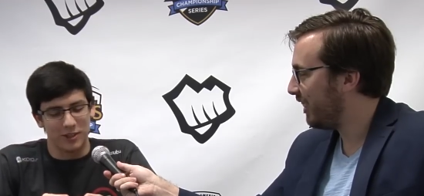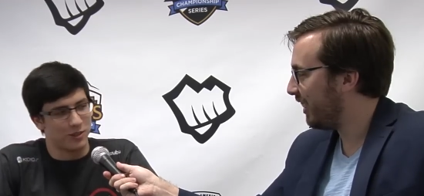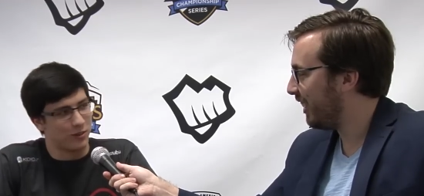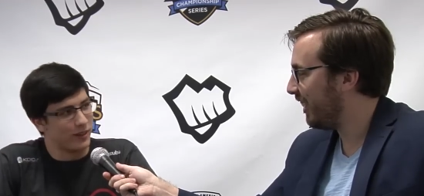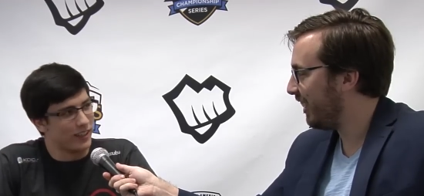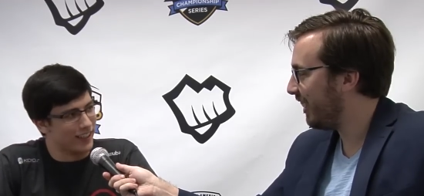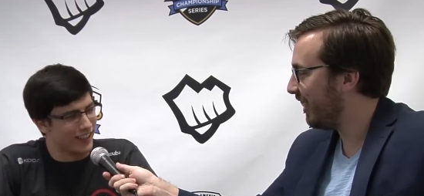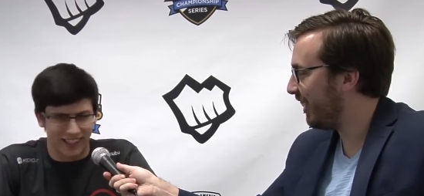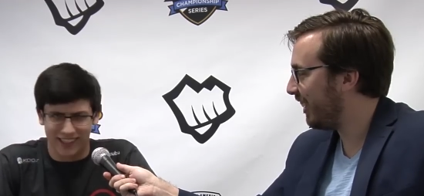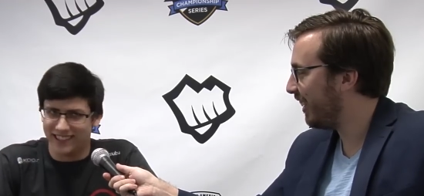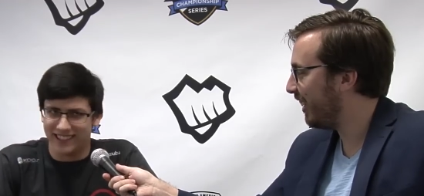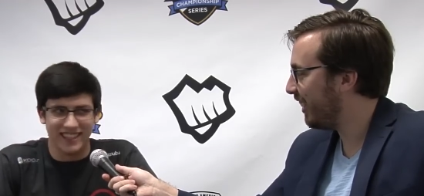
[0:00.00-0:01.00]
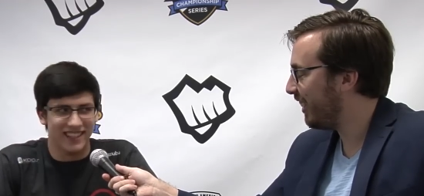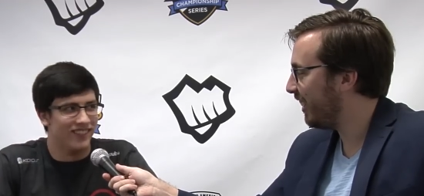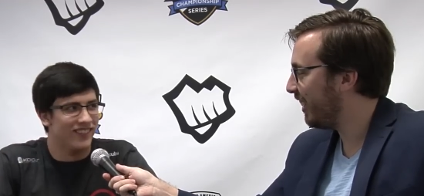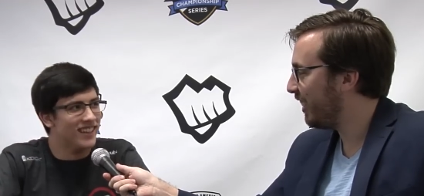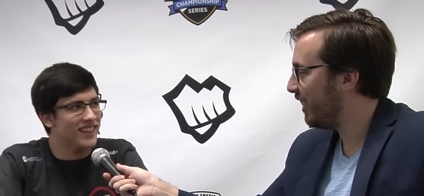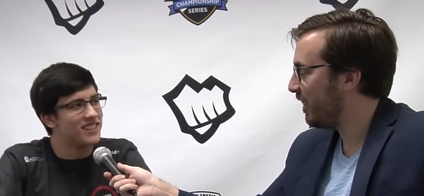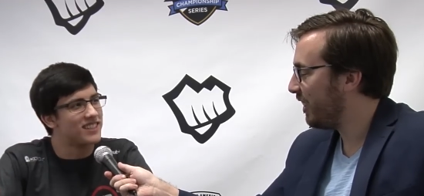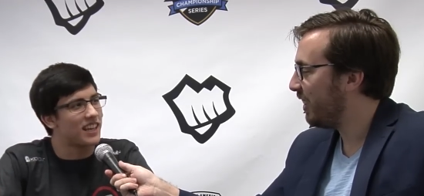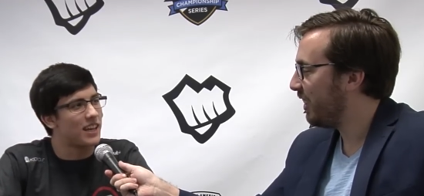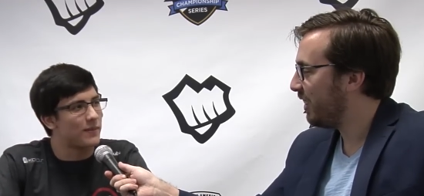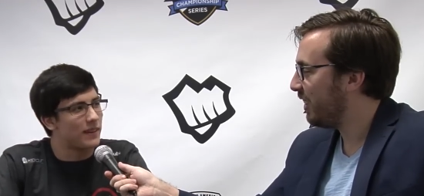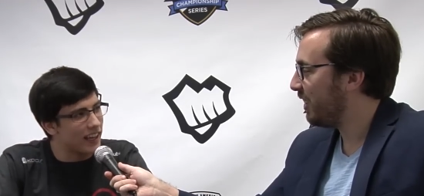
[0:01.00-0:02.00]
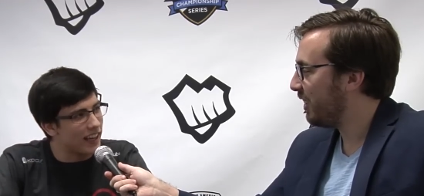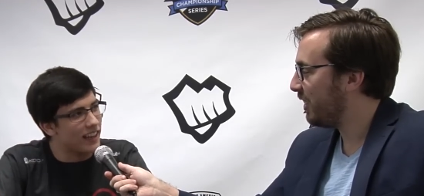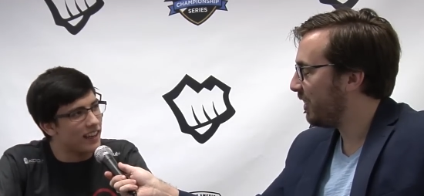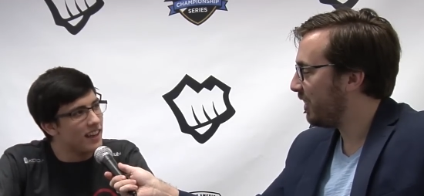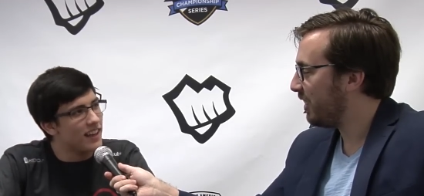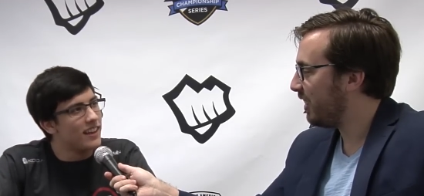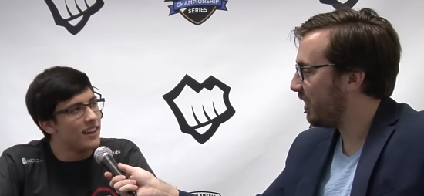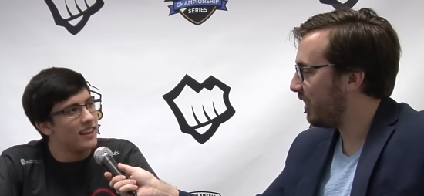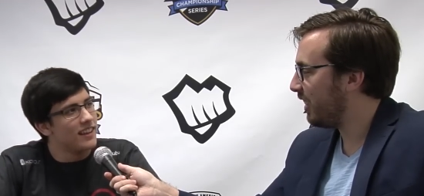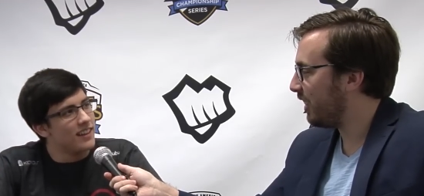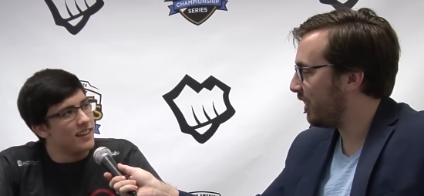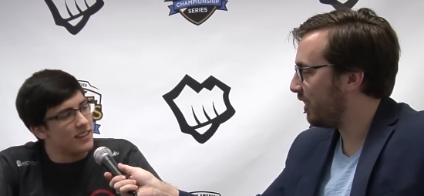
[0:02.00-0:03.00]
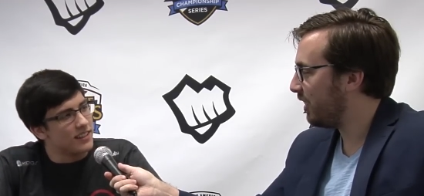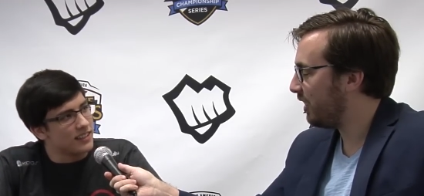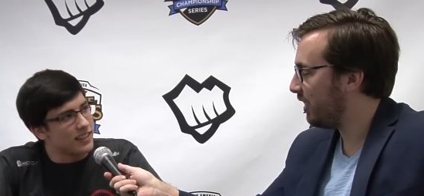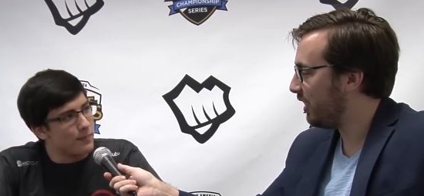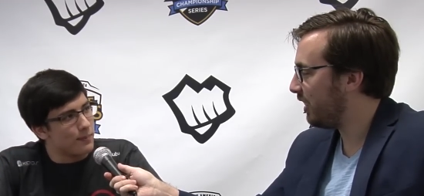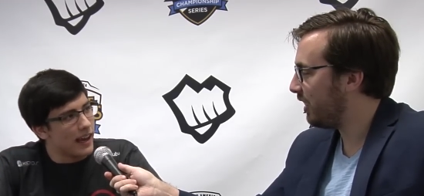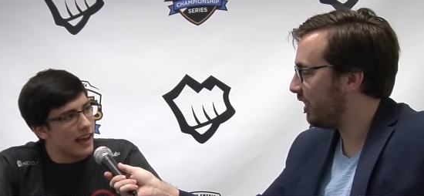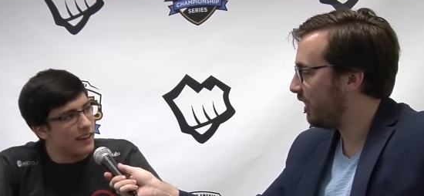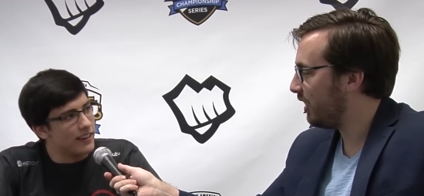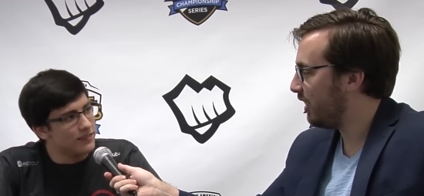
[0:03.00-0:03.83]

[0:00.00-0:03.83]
Speaker 1: Twitter, because you know Skype can get get bad.